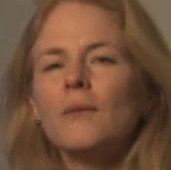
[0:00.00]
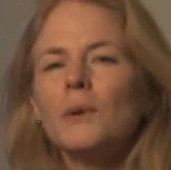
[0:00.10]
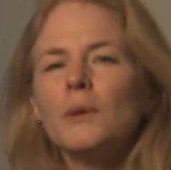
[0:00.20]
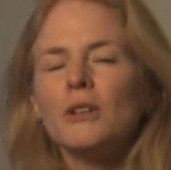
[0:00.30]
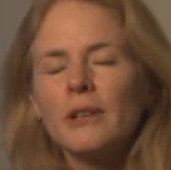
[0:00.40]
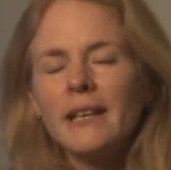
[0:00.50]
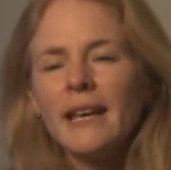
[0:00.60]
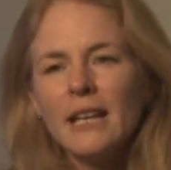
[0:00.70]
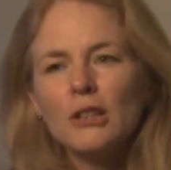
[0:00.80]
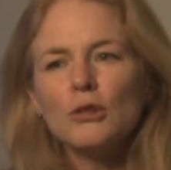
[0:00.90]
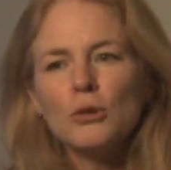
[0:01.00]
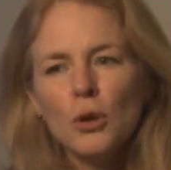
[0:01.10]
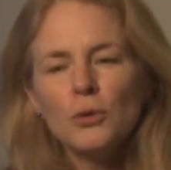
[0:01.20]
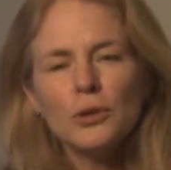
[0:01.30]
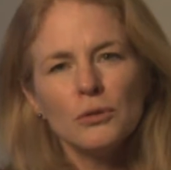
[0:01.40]
when we're looking at
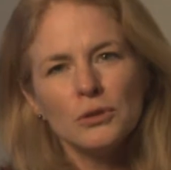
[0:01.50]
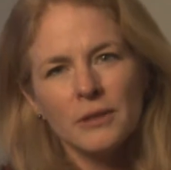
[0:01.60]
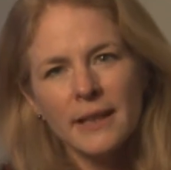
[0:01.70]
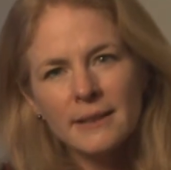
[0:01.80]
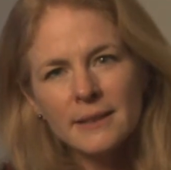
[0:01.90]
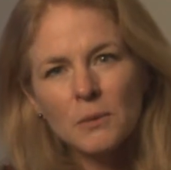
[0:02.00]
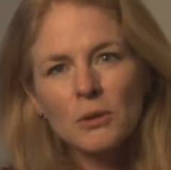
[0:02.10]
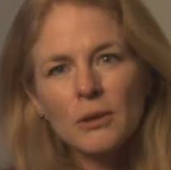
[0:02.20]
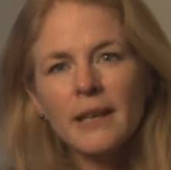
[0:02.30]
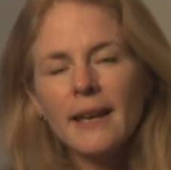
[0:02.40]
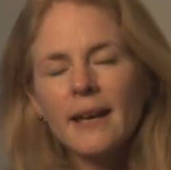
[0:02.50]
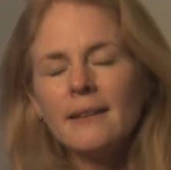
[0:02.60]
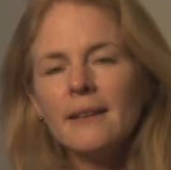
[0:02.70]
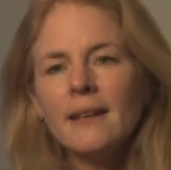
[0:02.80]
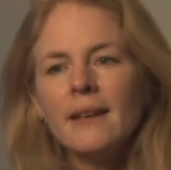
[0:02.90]
low dose rates and we're looking
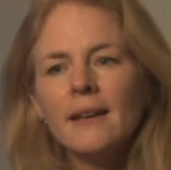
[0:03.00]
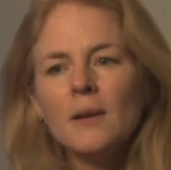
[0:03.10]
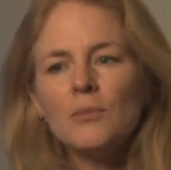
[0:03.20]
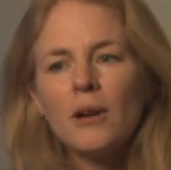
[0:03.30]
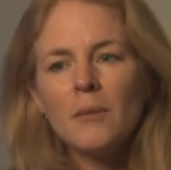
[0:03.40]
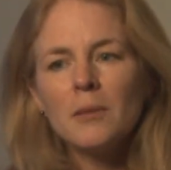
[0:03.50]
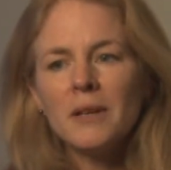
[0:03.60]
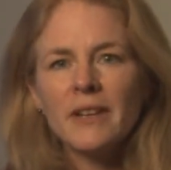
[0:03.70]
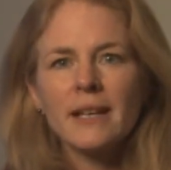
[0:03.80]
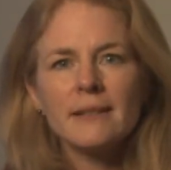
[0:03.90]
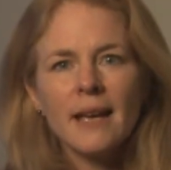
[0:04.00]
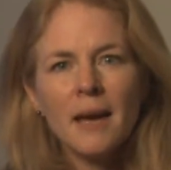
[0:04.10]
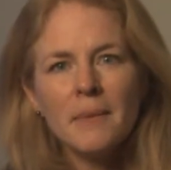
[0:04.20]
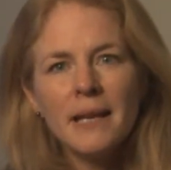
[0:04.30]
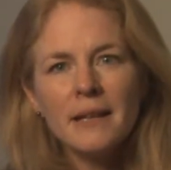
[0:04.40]
at the problem of a
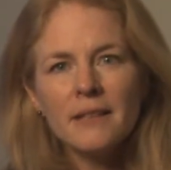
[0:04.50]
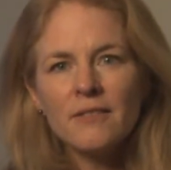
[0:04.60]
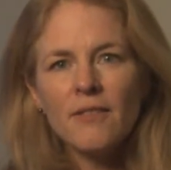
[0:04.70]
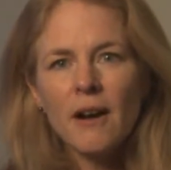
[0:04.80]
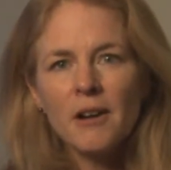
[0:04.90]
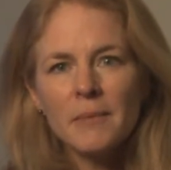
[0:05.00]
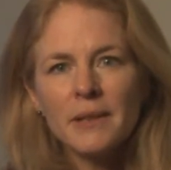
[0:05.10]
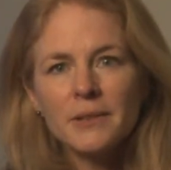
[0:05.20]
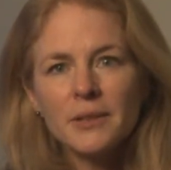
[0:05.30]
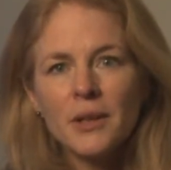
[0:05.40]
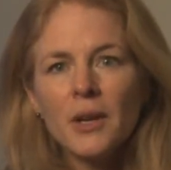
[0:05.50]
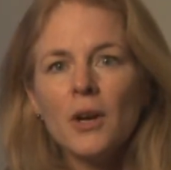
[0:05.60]
contaminated environment,